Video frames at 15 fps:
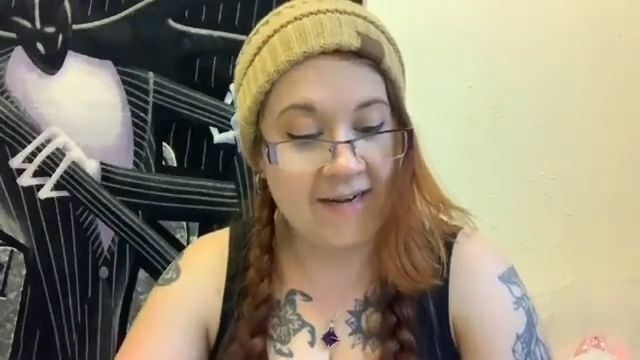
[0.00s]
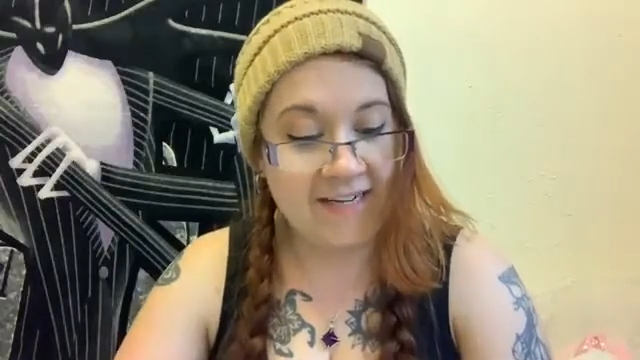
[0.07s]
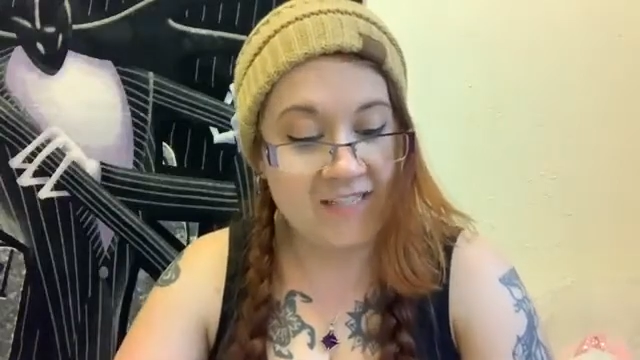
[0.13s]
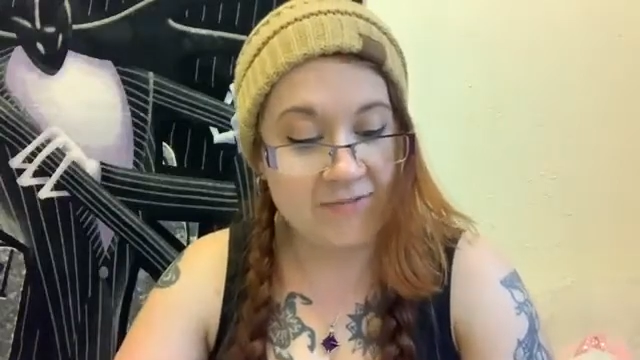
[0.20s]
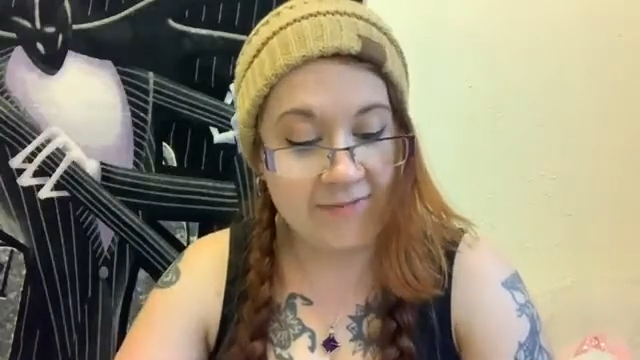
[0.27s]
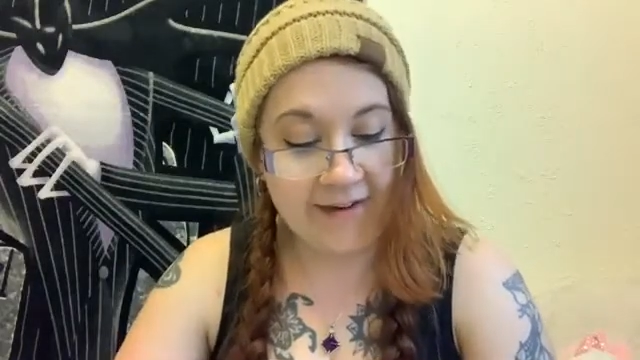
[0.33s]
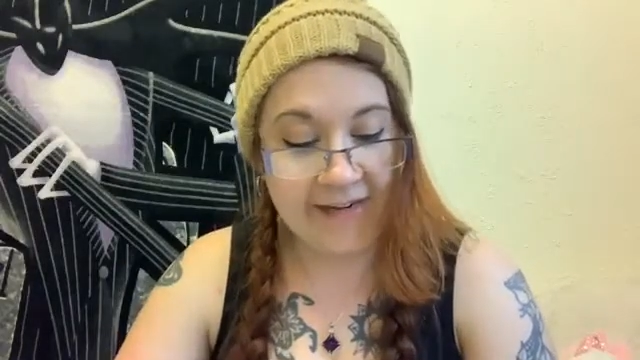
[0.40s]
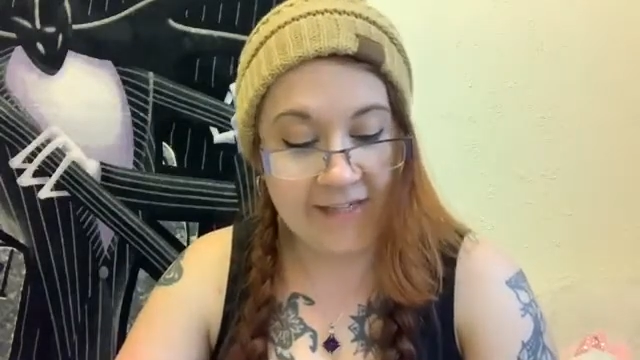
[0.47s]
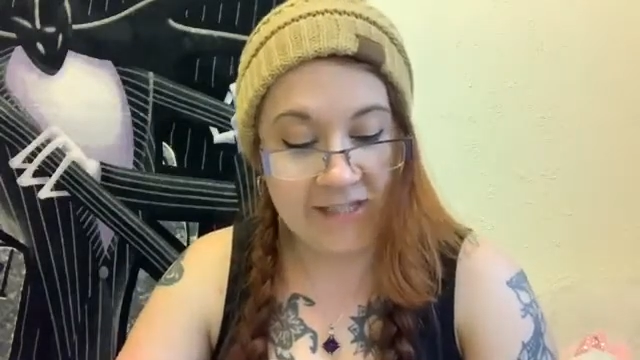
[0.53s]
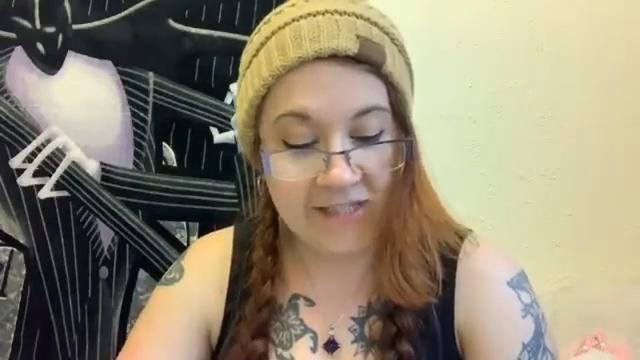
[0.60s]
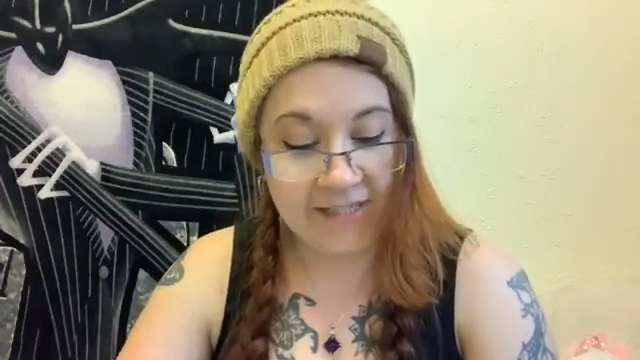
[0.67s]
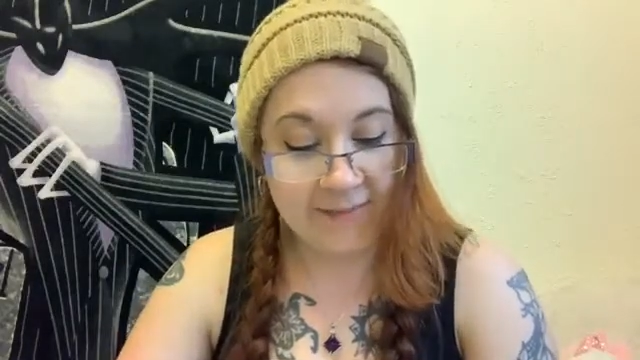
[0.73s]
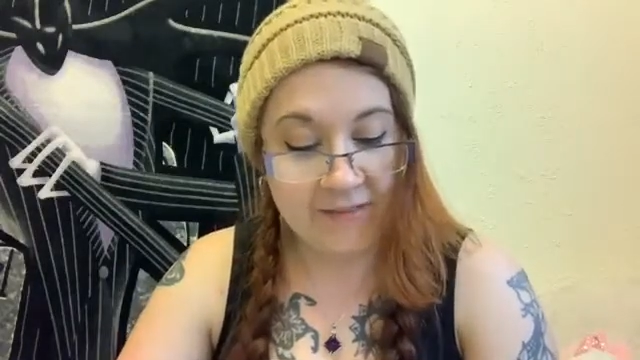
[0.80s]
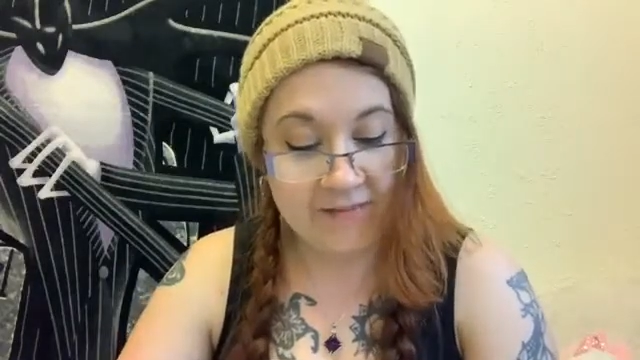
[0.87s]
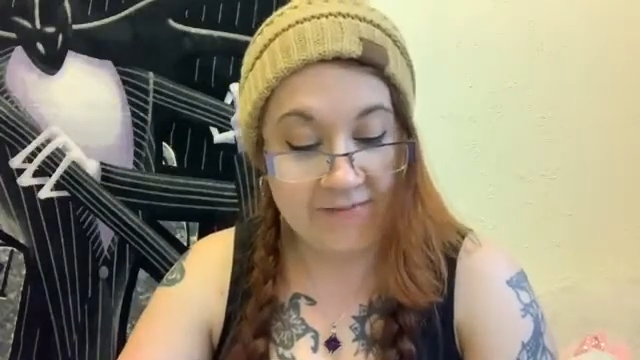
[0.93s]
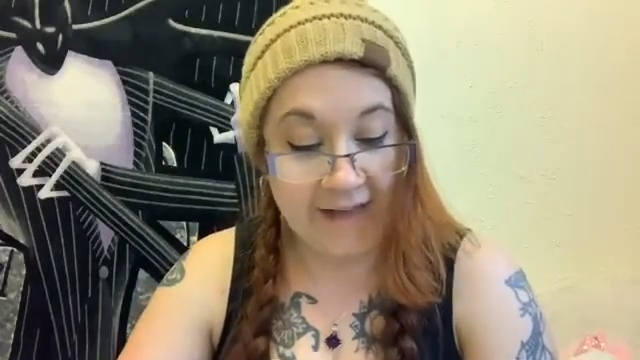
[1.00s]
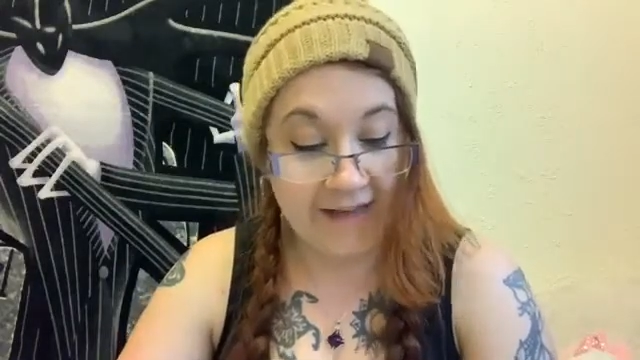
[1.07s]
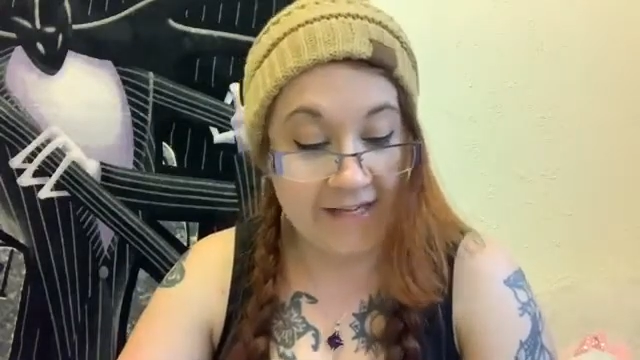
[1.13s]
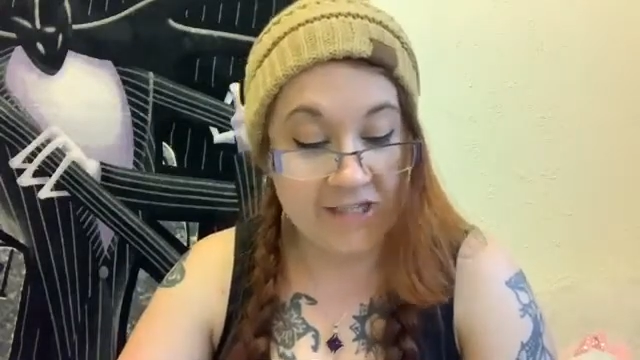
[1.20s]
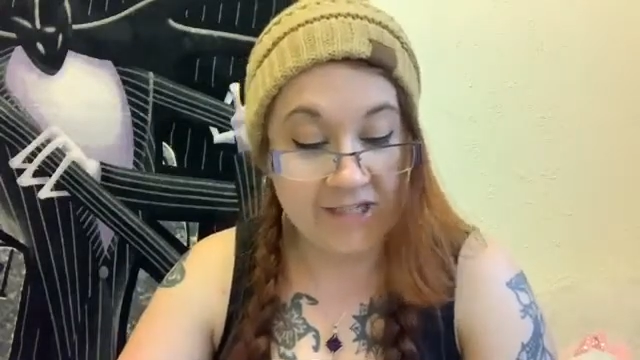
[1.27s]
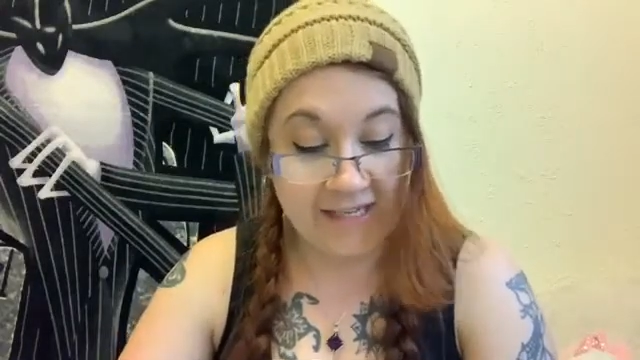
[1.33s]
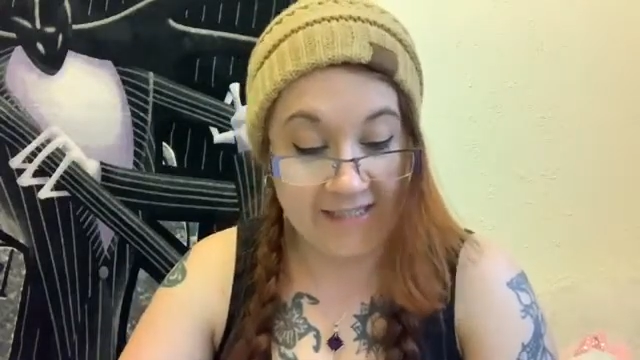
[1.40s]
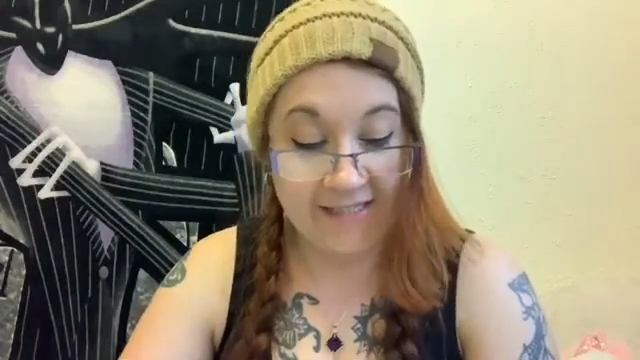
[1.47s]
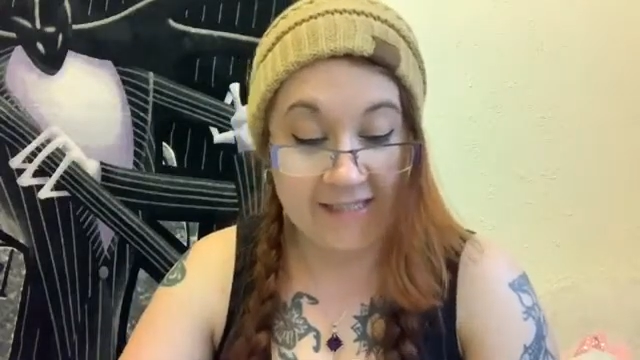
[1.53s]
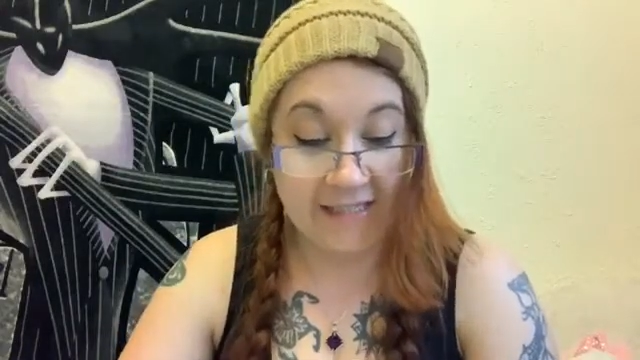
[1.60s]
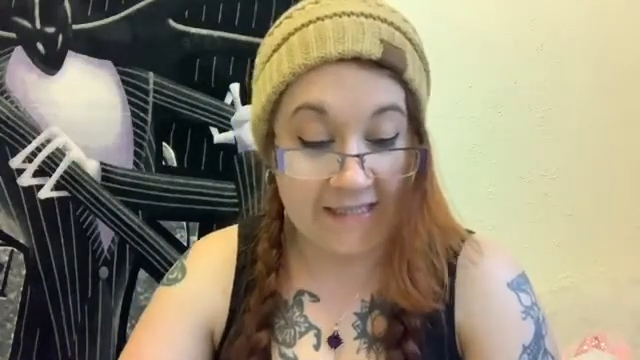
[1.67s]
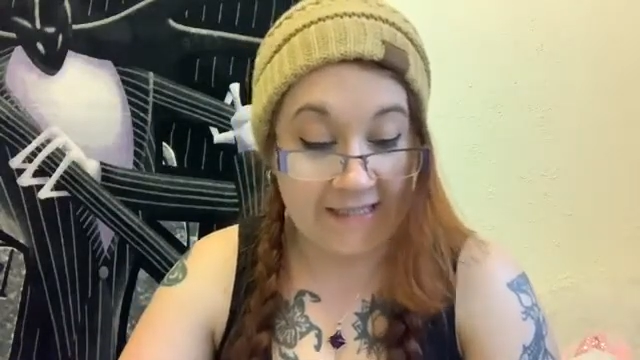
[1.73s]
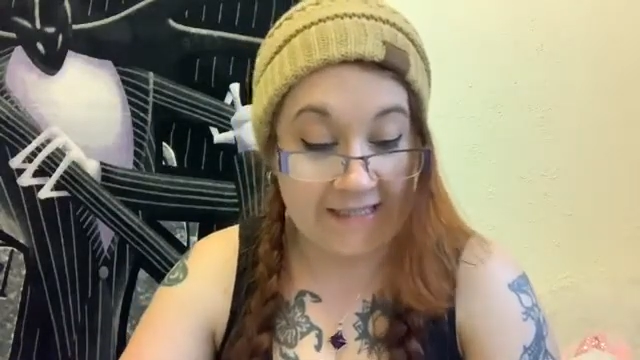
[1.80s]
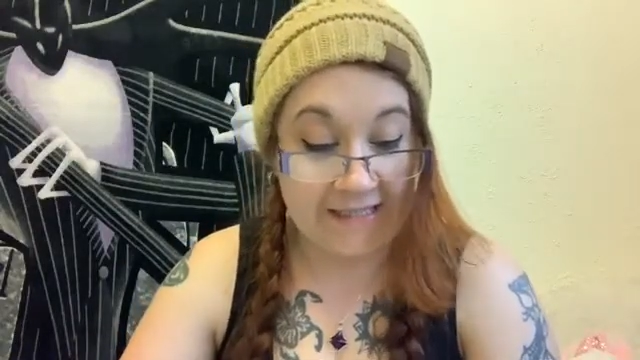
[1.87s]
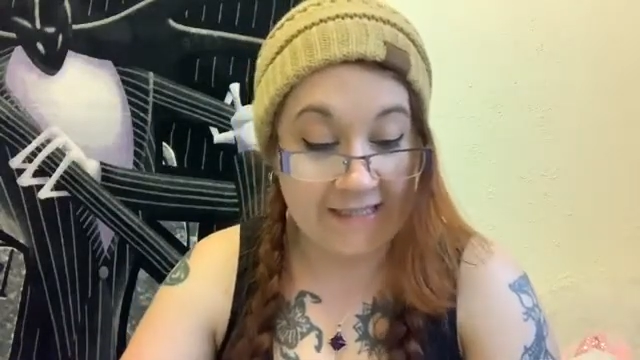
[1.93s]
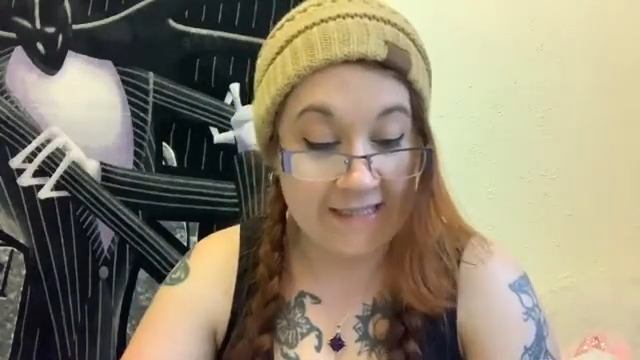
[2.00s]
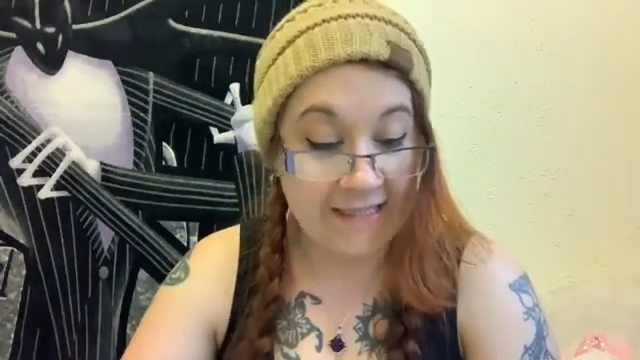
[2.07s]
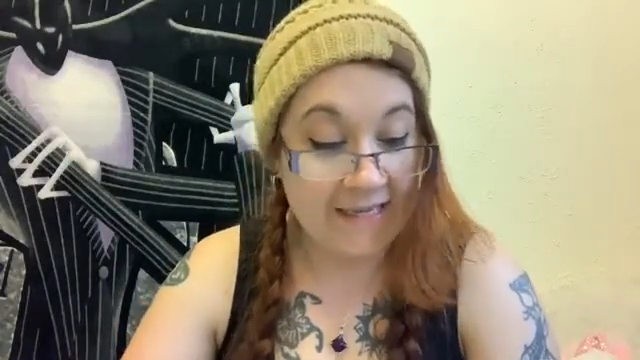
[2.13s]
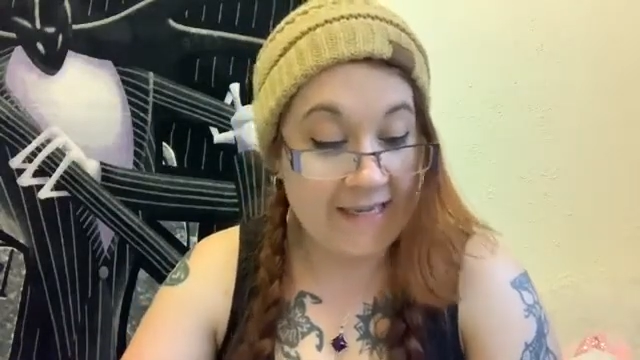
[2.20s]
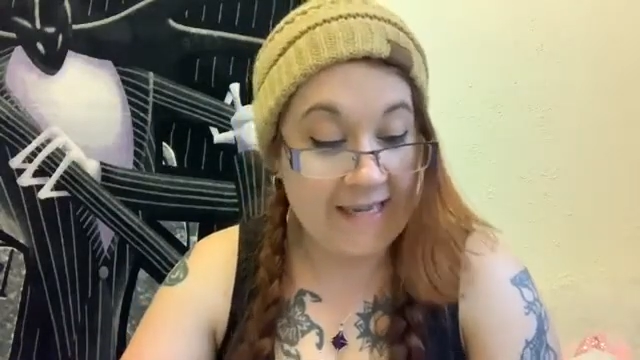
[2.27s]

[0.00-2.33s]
knight's rage seemed to vanish instantly.